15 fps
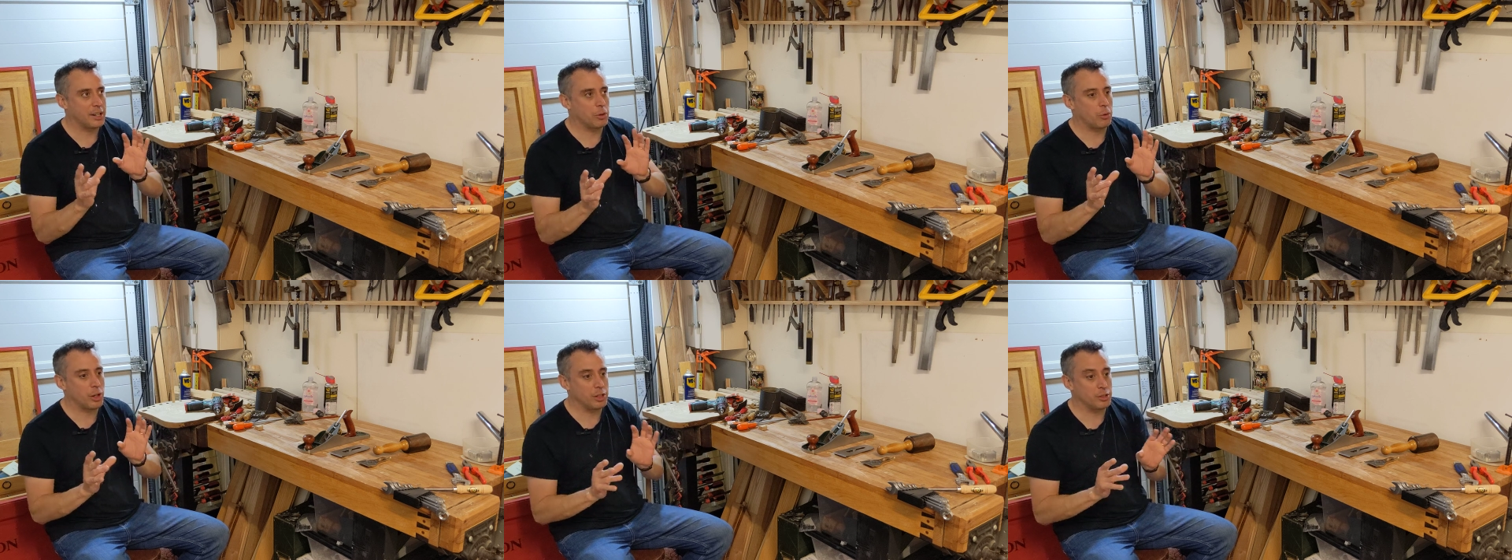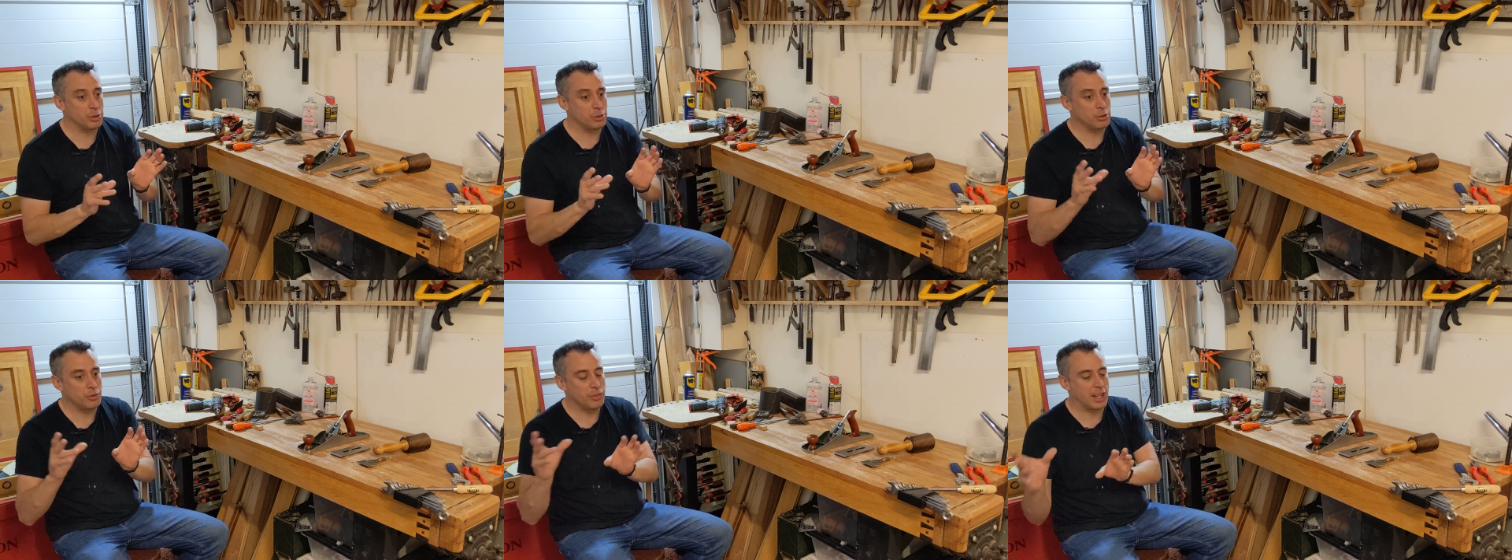how do I
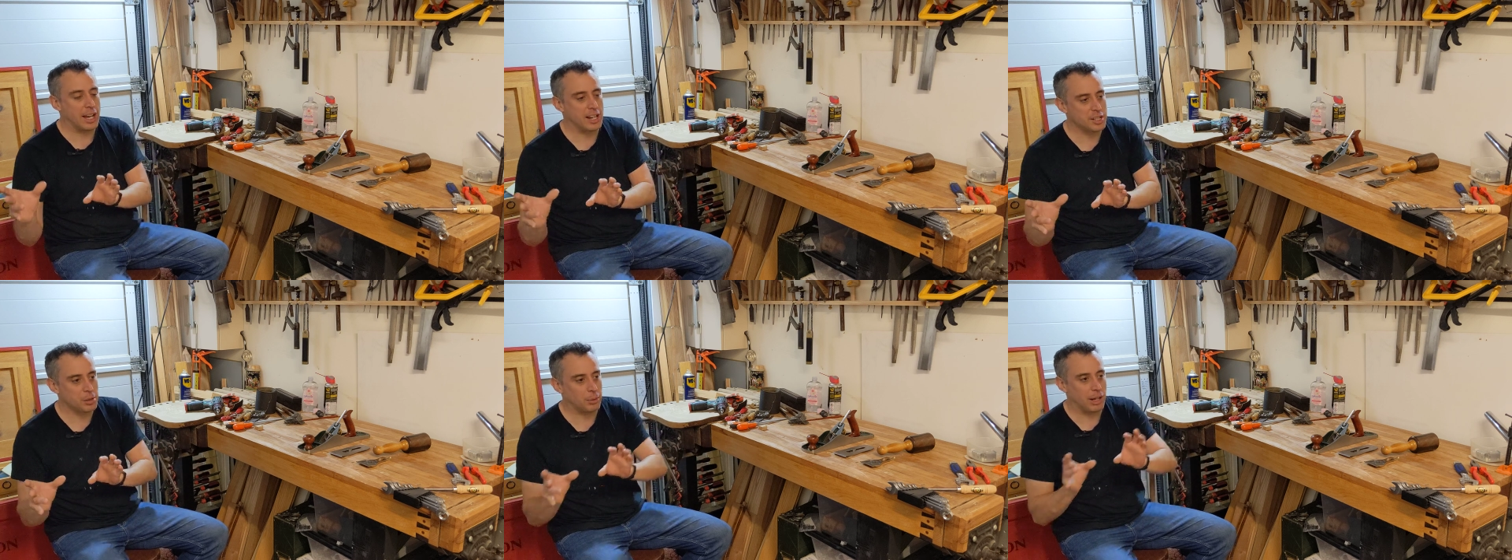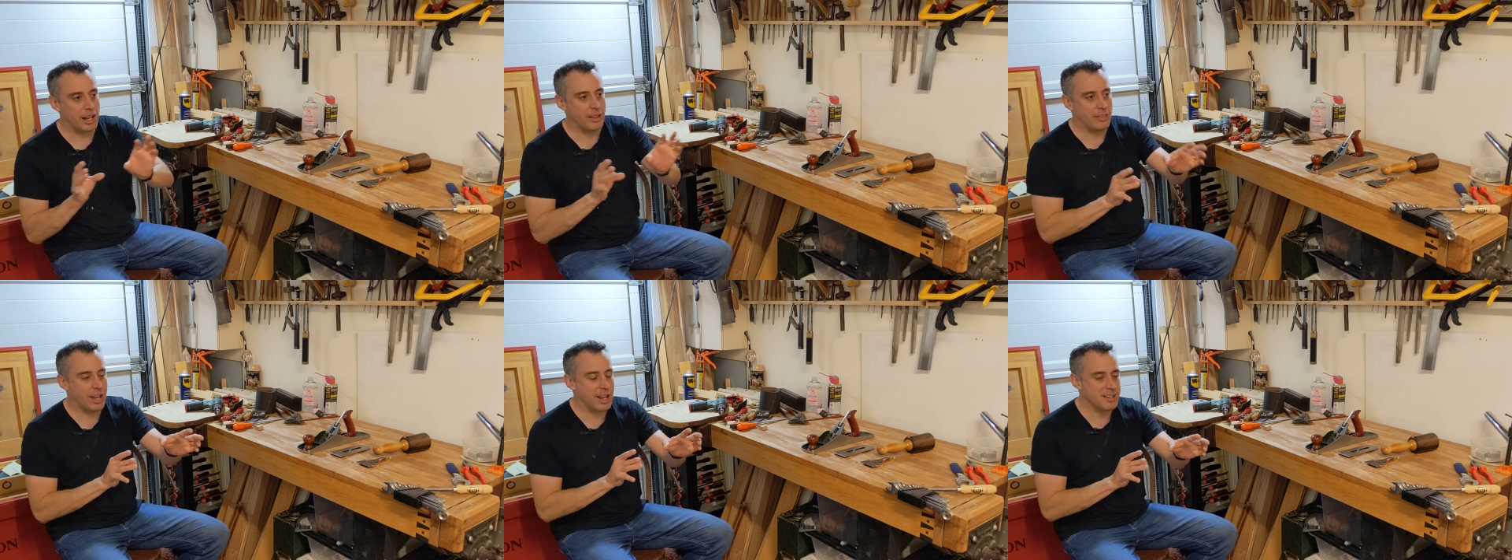do that to
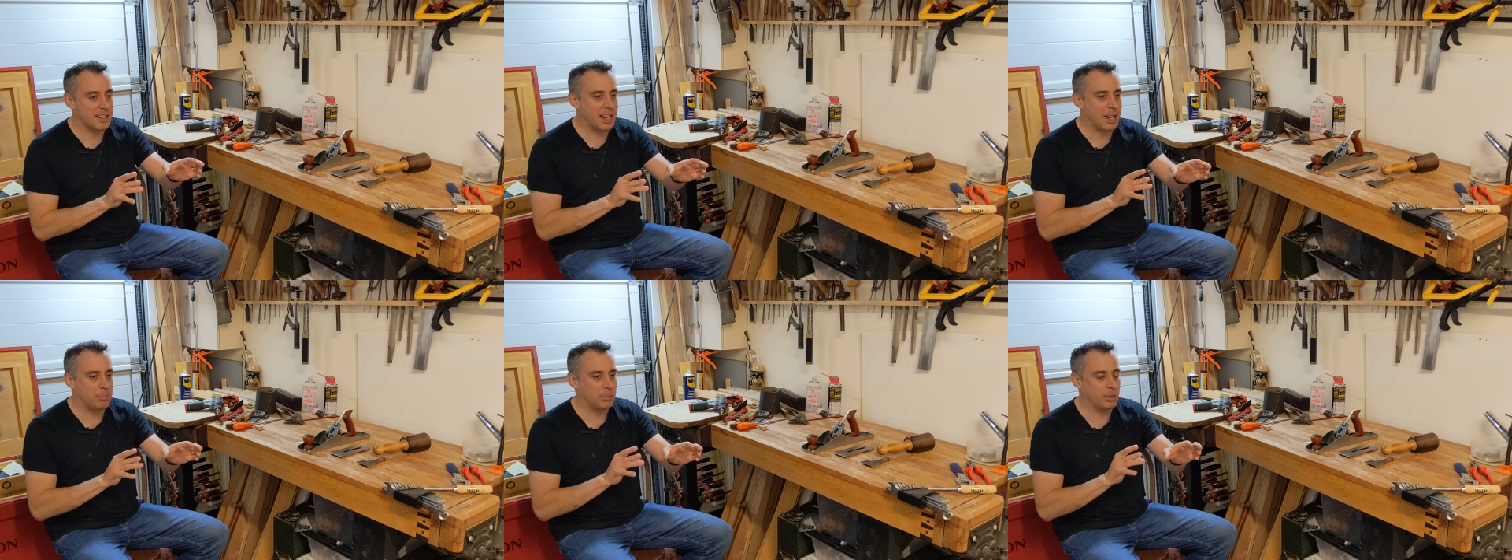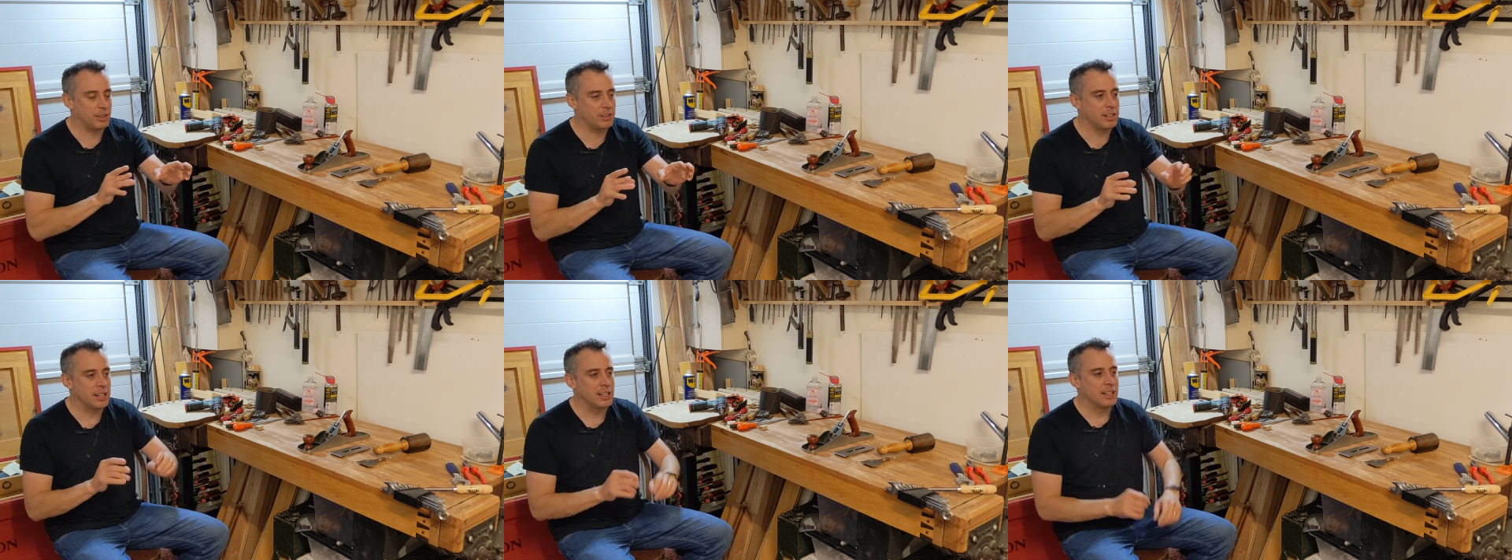allow that to
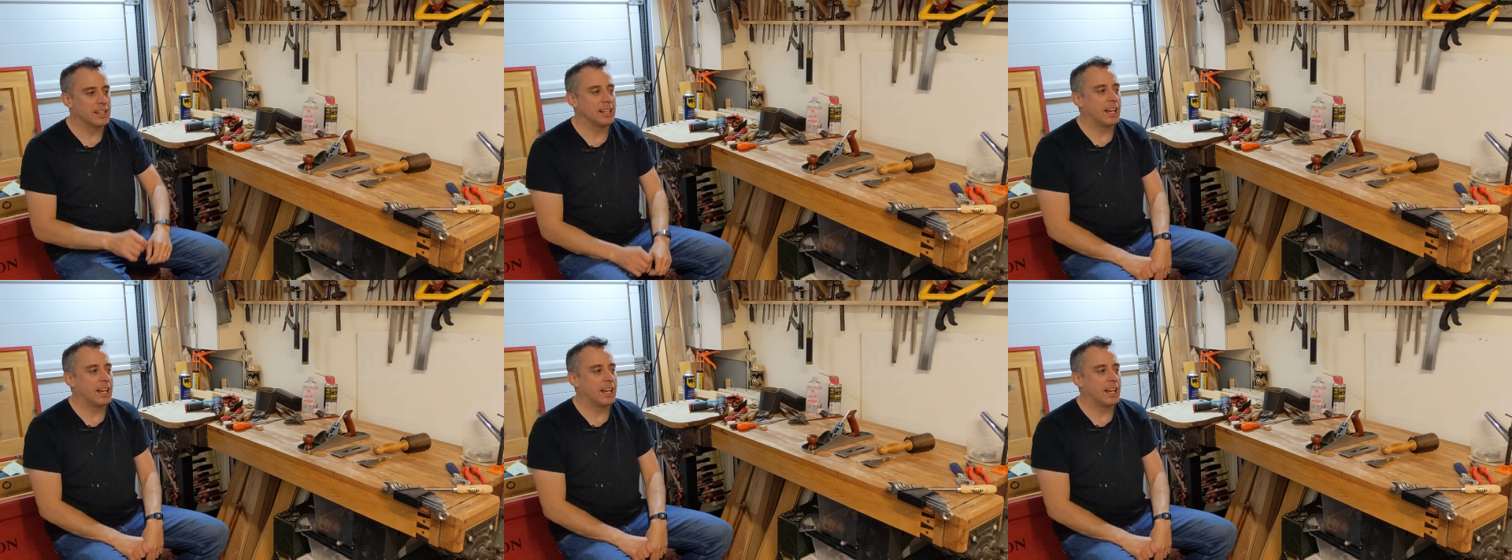happen?